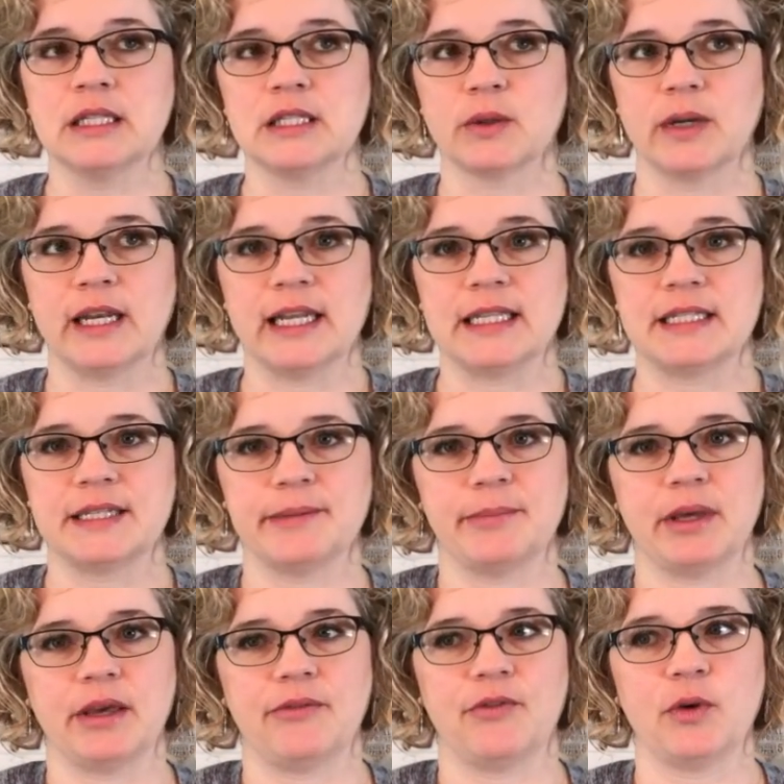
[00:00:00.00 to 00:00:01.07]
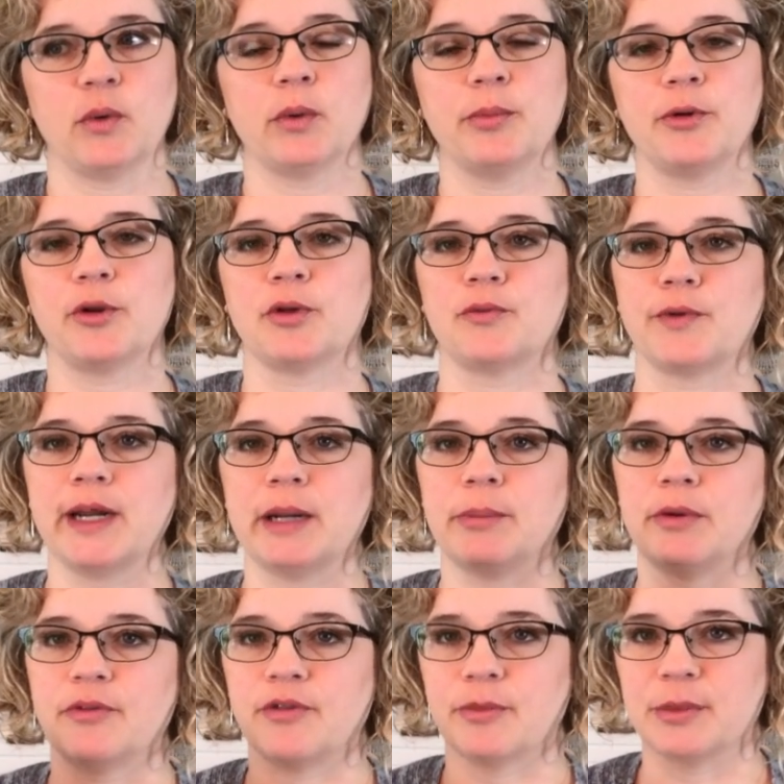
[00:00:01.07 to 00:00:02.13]
So it needs to be viewable and
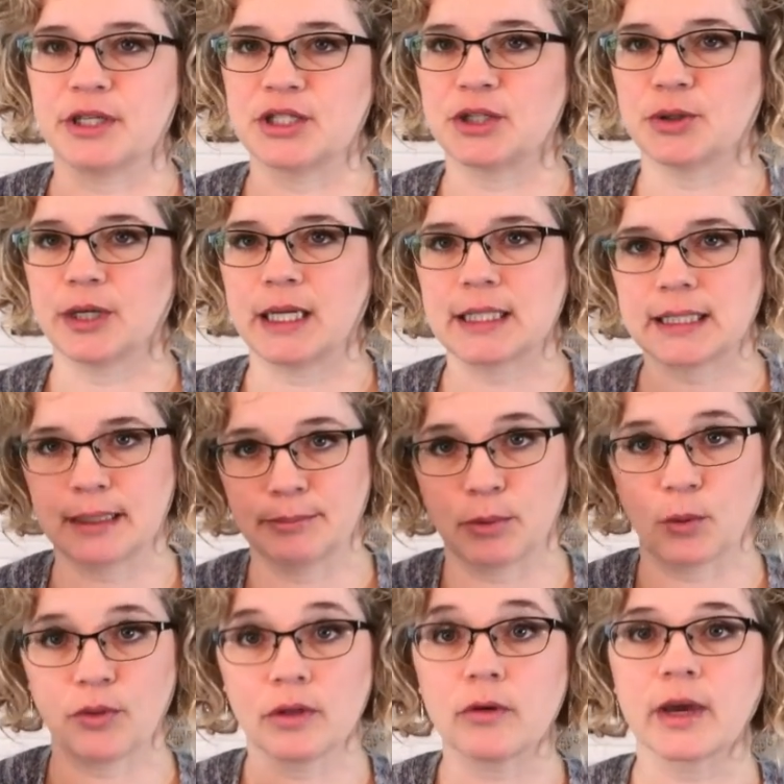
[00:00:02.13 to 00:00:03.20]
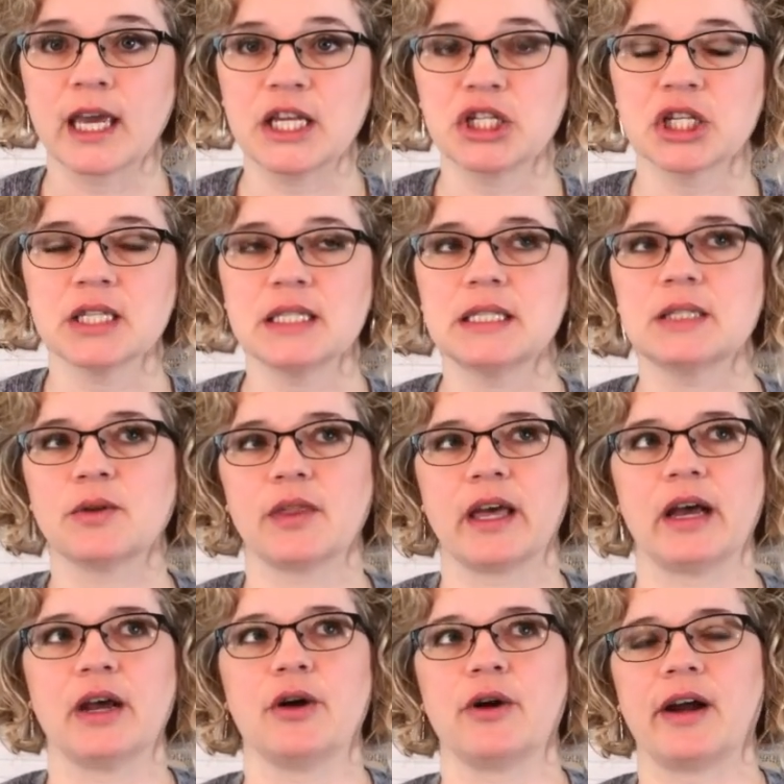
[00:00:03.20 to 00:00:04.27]
readable from the street in both locations, so
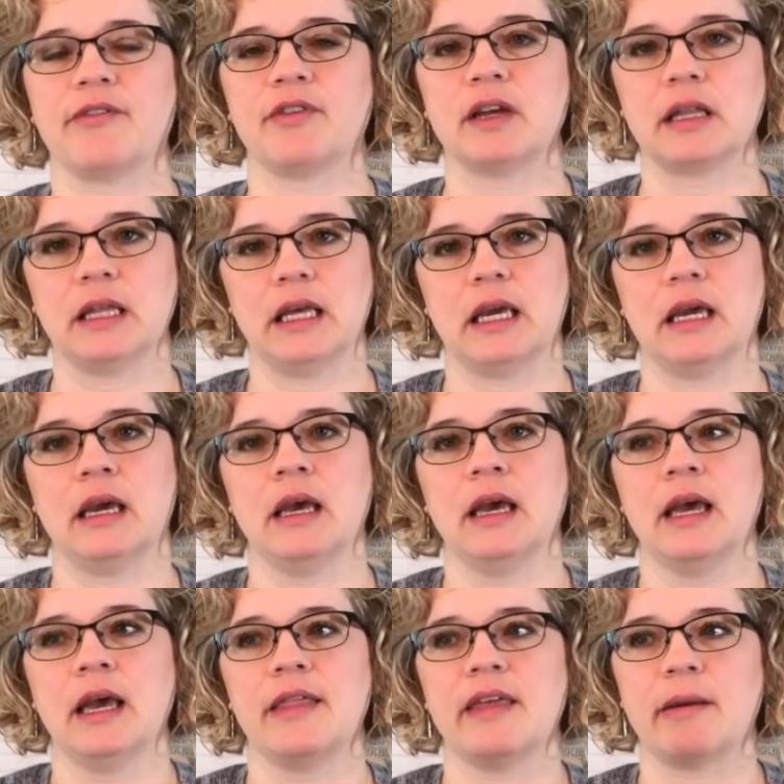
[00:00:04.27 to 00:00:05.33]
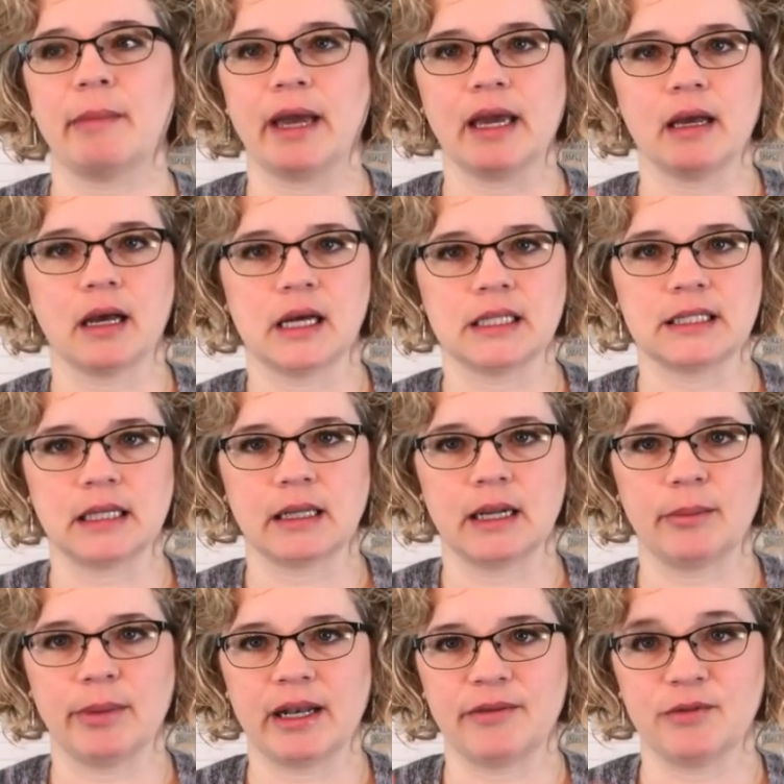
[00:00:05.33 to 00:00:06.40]
that graphically that might cause a
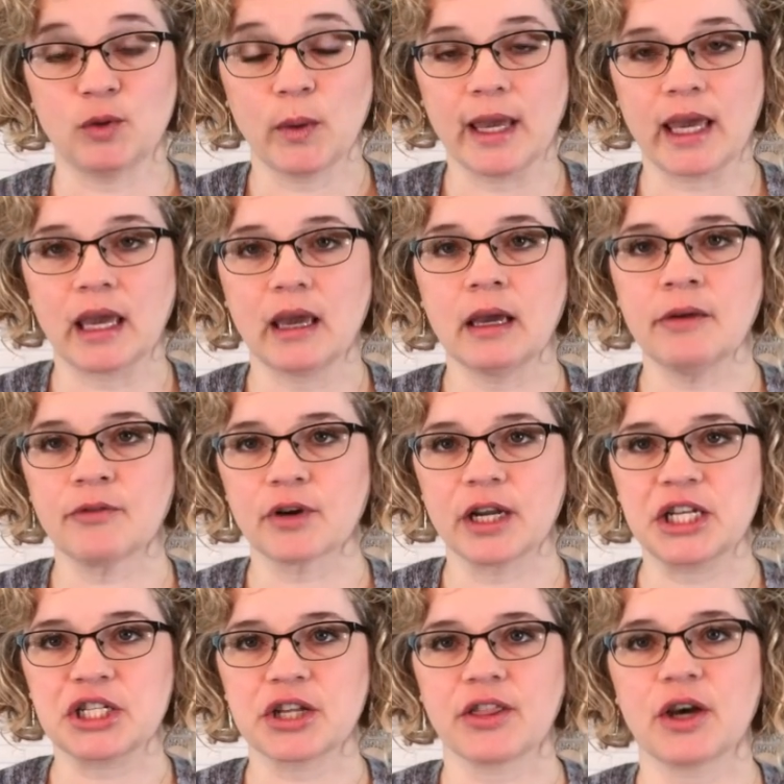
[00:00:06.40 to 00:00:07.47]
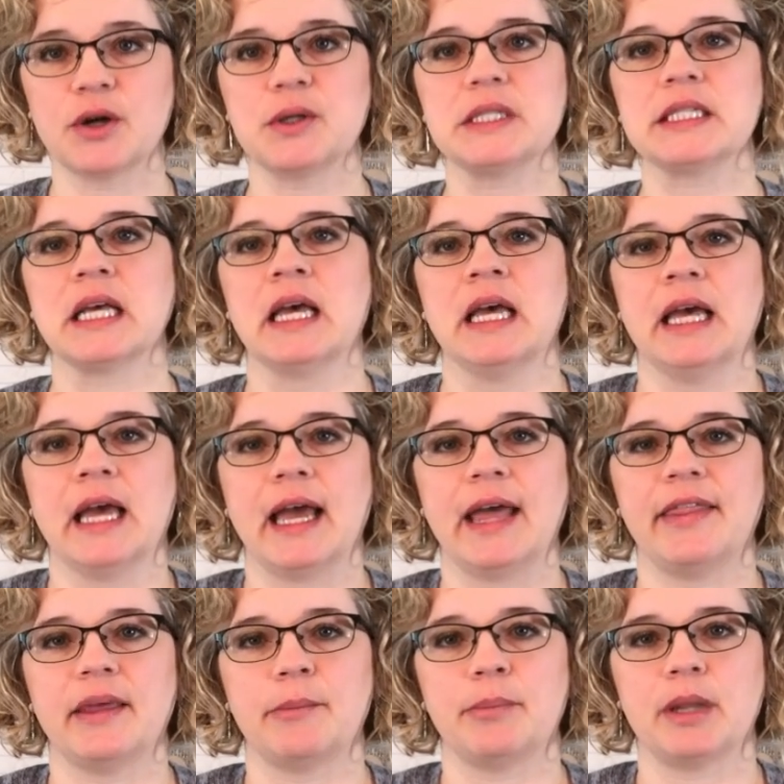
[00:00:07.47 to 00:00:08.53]
little bit of tweaking for each of those.
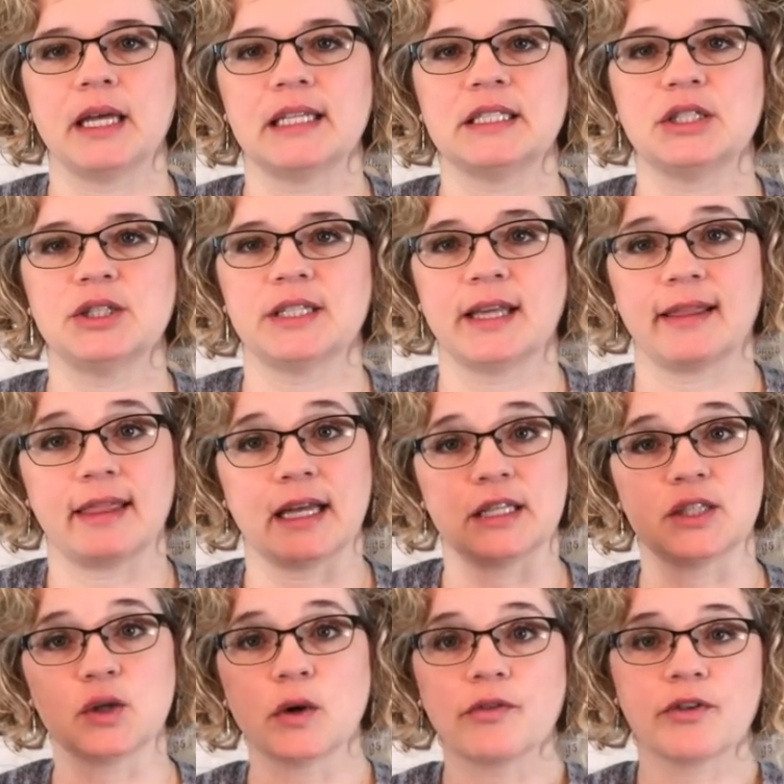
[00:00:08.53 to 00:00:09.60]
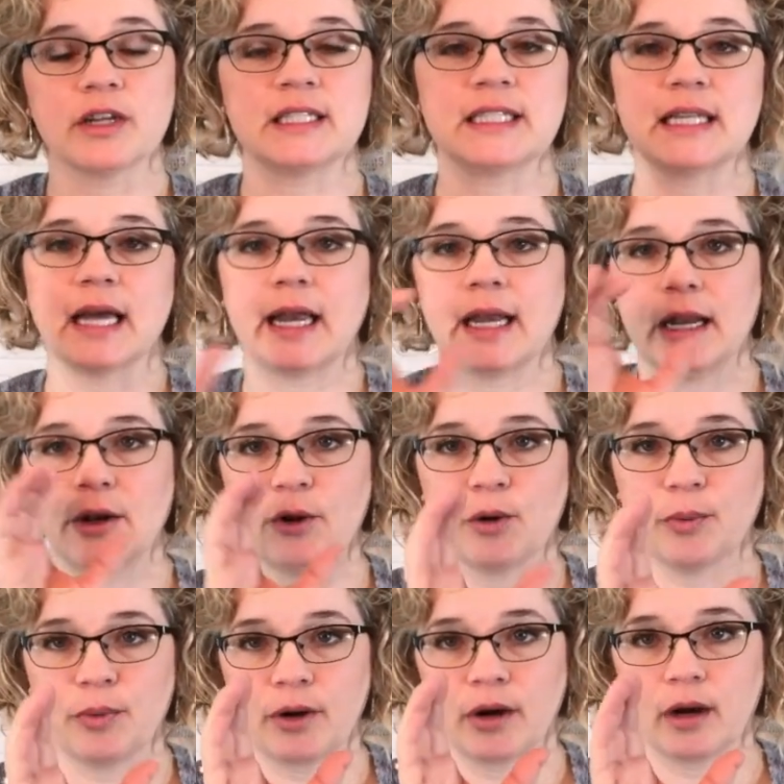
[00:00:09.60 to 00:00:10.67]
And then plus you take that storefront sign and you
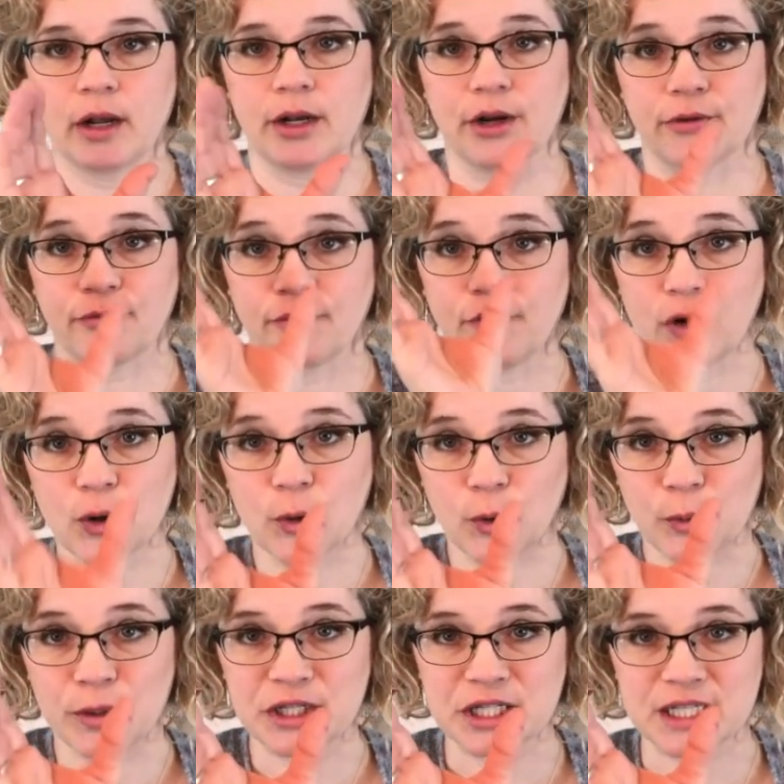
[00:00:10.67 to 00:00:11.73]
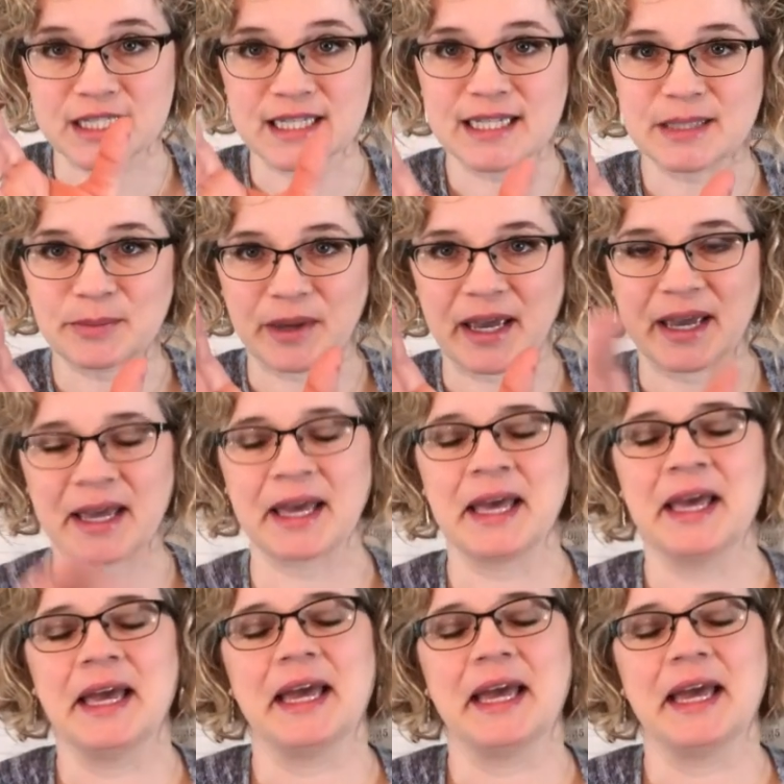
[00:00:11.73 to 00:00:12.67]
go put it on your phone, which is this big.